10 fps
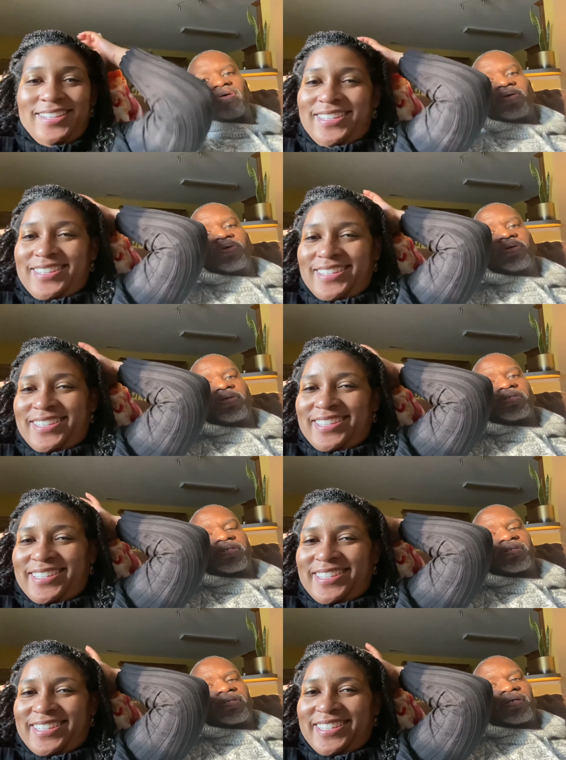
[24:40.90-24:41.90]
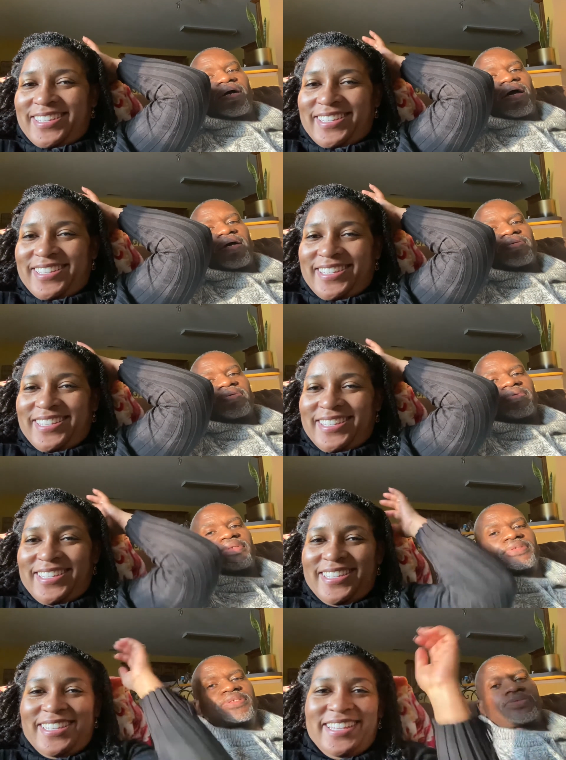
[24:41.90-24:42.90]
Speaker 1: you and your sister, y'all actually run
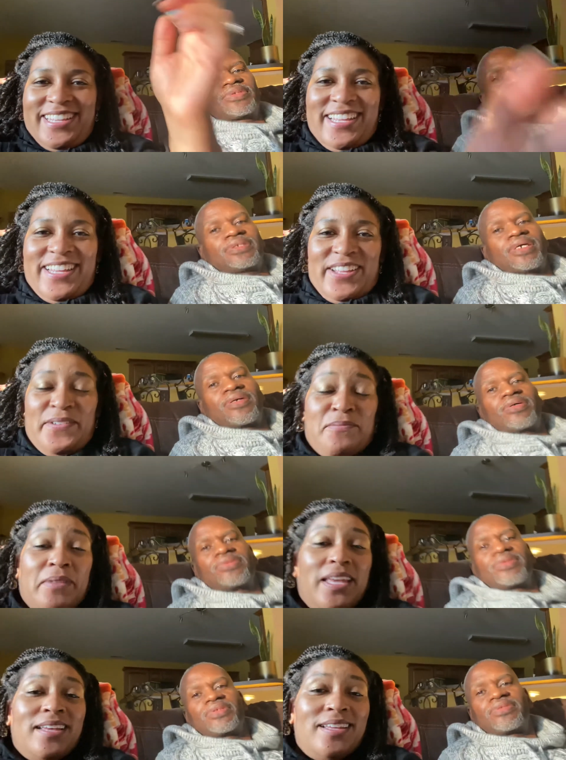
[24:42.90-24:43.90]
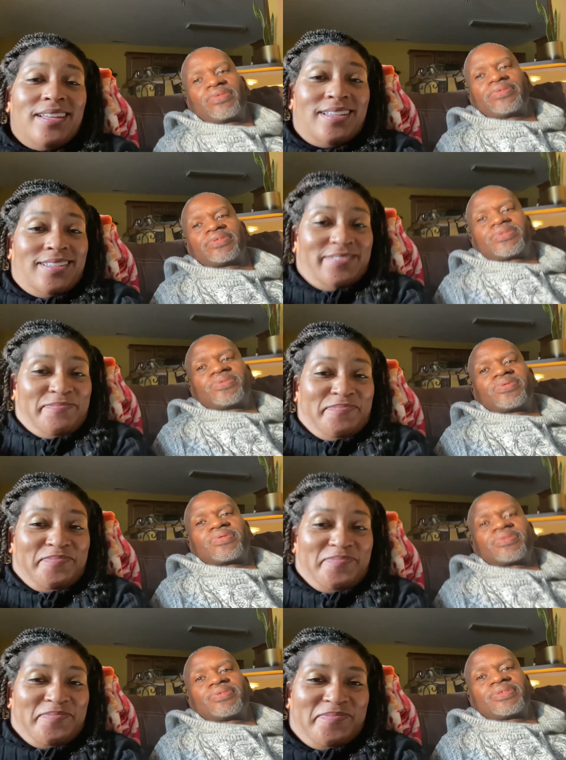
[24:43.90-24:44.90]
the streets. Y'all go through thrift
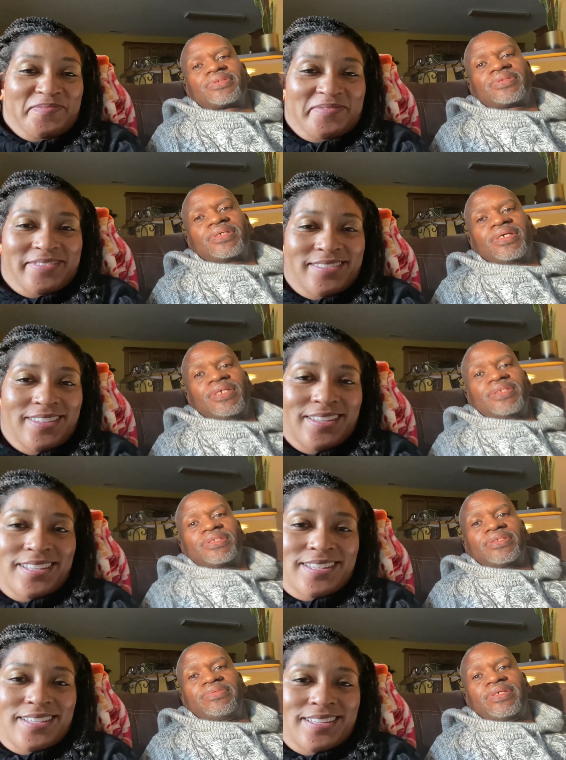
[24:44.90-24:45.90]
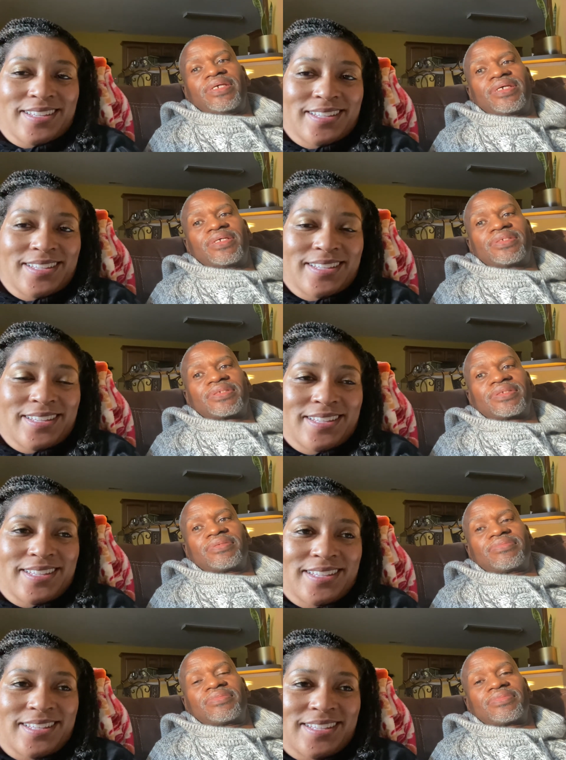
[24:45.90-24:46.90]
stores and C V S
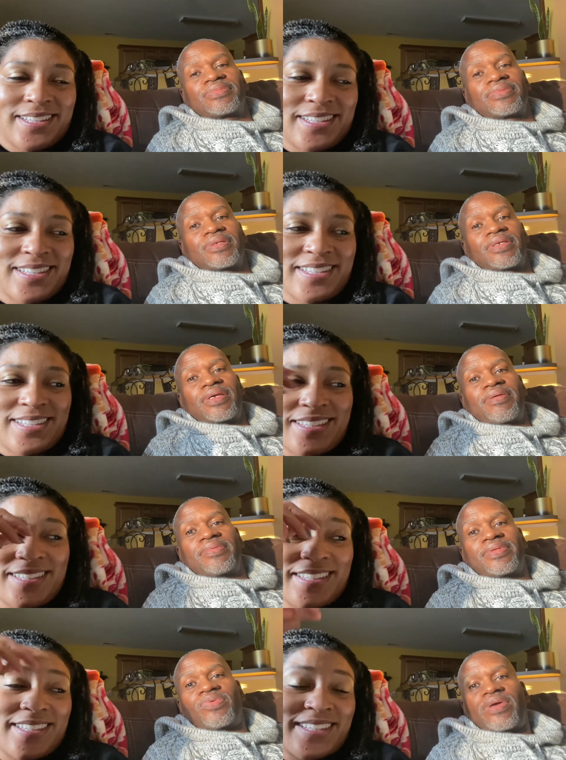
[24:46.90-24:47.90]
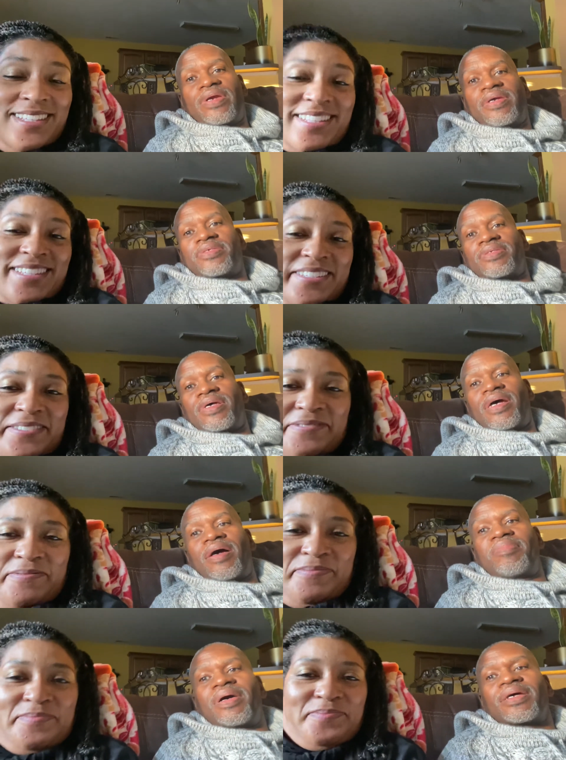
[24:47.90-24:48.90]
and everywhere else. I
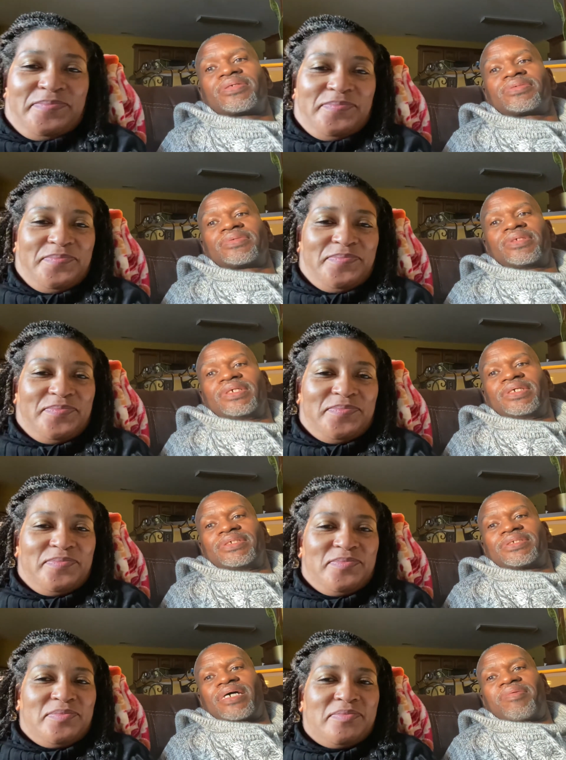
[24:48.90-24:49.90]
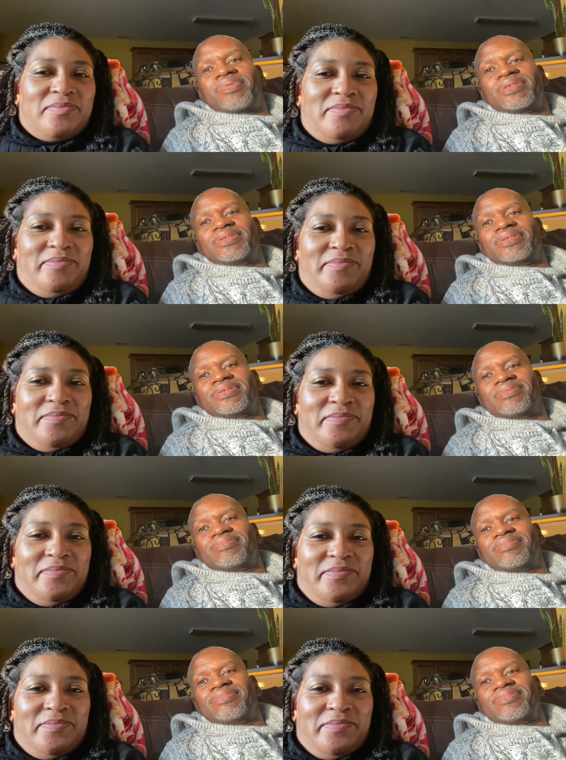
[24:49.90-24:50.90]
bought her shopping and
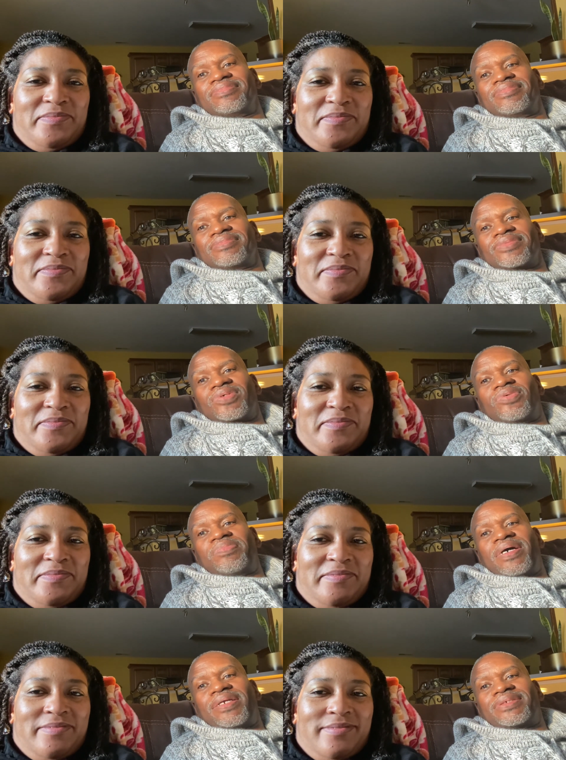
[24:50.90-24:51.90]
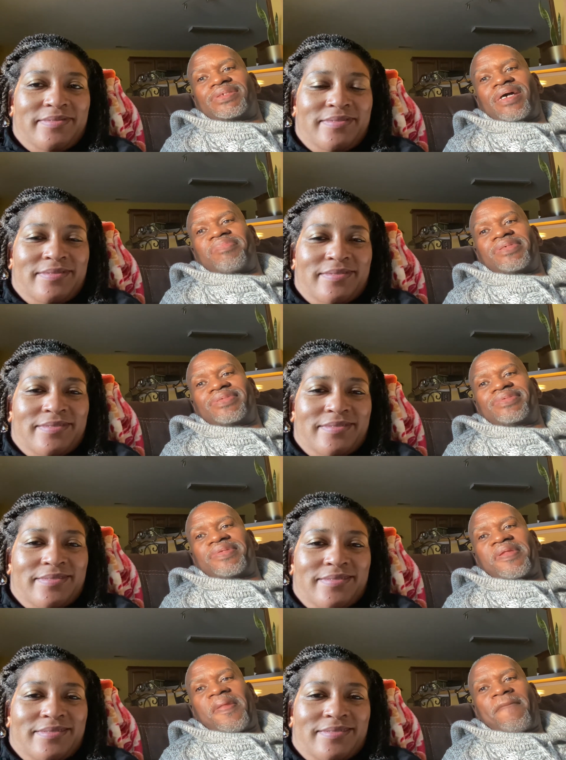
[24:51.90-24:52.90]
coupon and shopping.
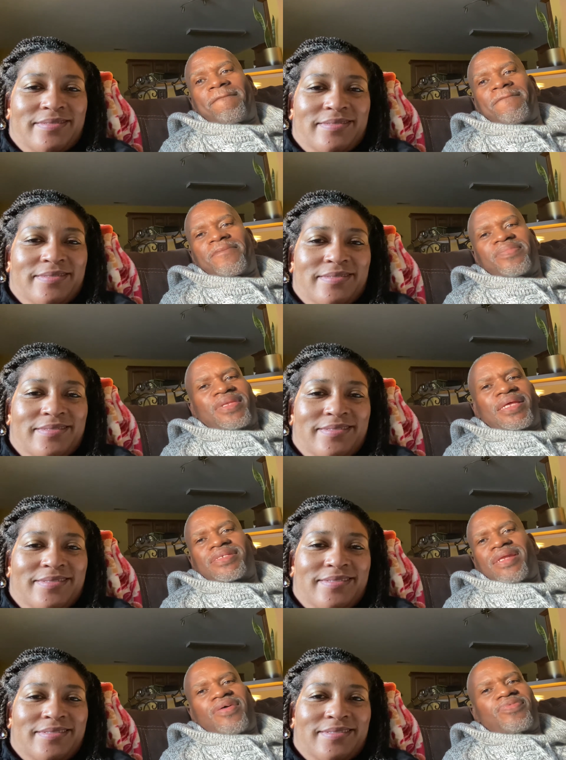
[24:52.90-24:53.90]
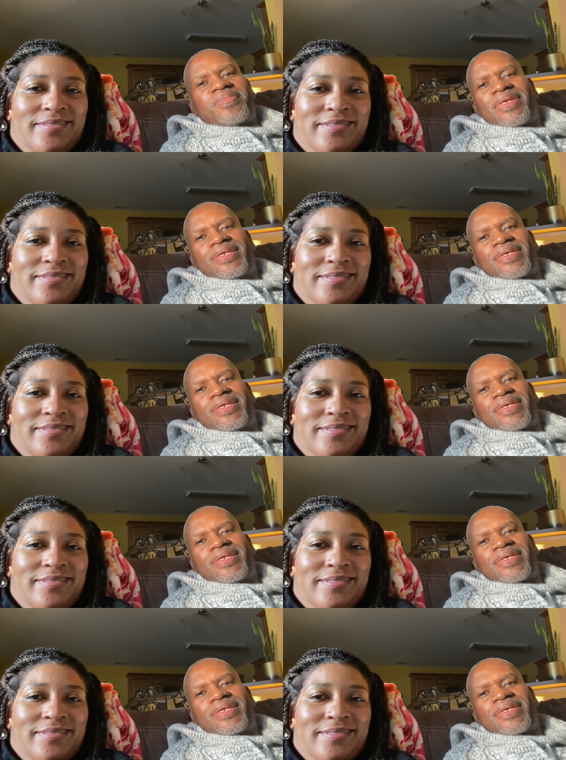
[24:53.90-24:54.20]
That's not for me.